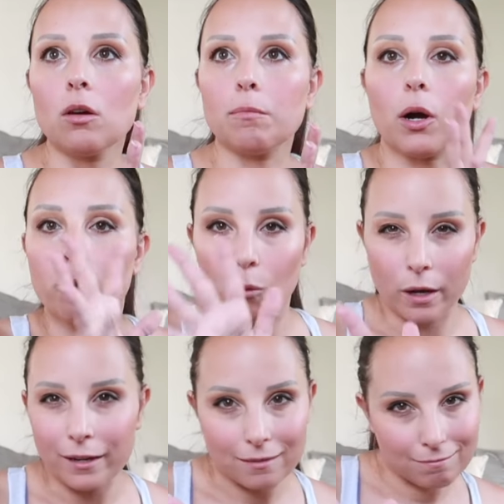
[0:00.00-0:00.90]
part
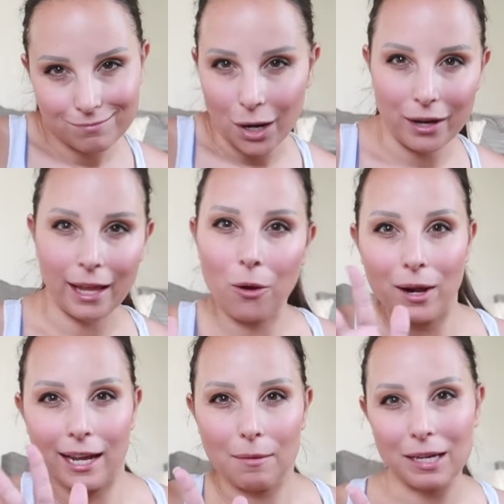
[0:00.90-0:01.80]
one or like
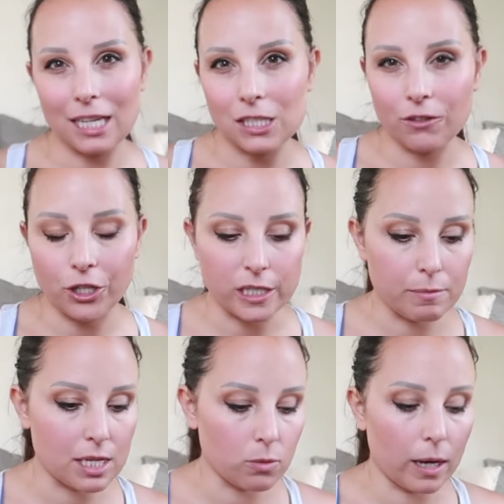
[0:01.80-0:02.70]
what I got my kids for
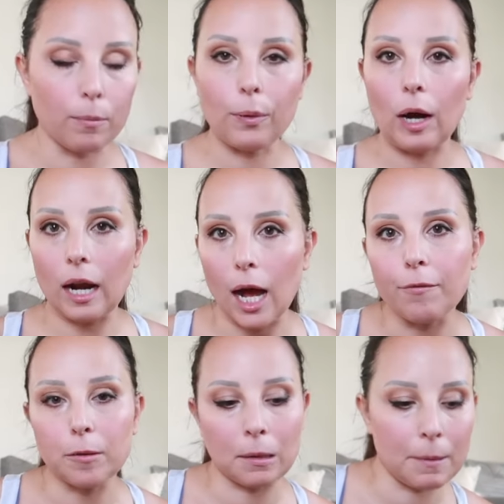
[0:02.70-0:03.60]
Christmas where I brought
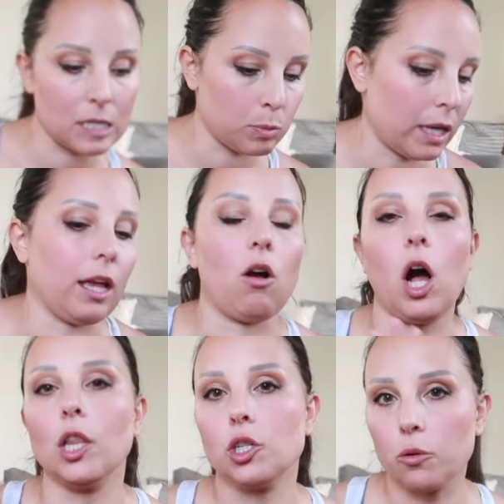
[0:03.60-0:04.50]
up from the basement like
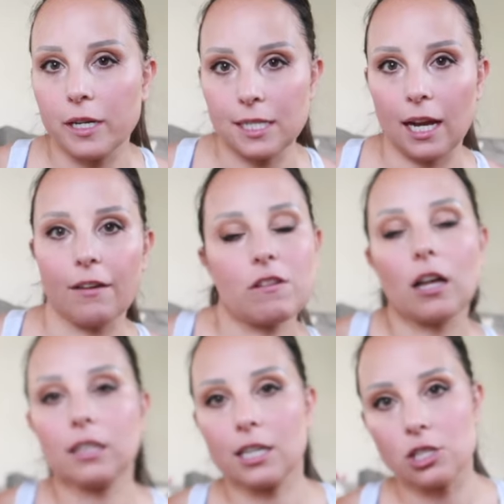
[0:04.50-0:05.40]
all the toys that I've
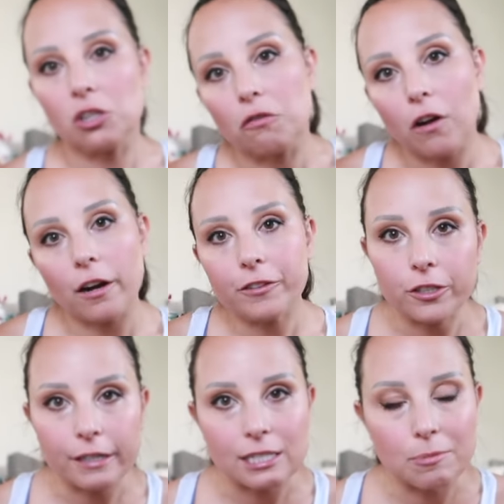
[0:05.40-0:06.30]
got the kids so far for
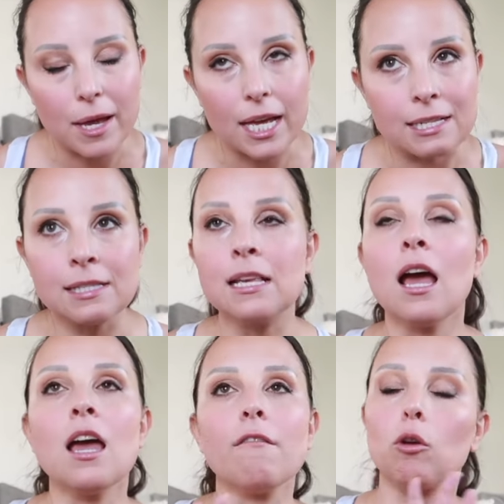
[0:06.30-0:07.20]
Christmas.
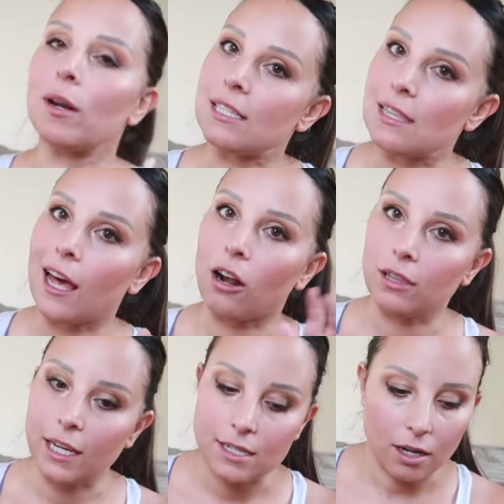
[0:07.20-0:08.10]
If you want to see that I'll
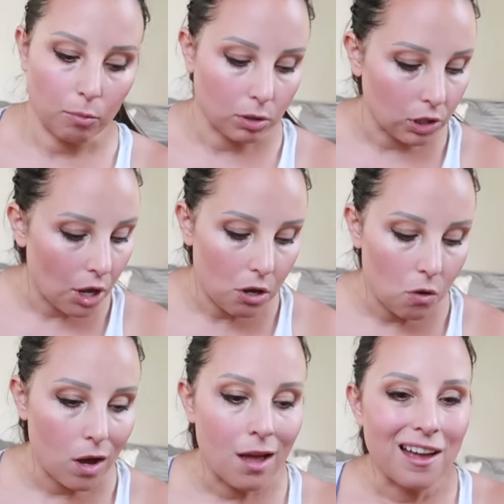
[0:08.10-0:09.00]
link it down
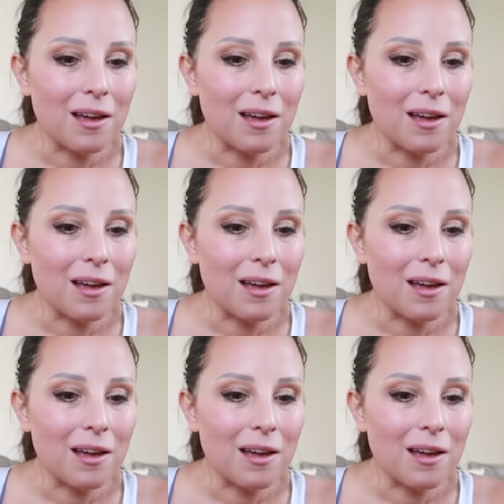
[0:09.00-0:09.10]
below.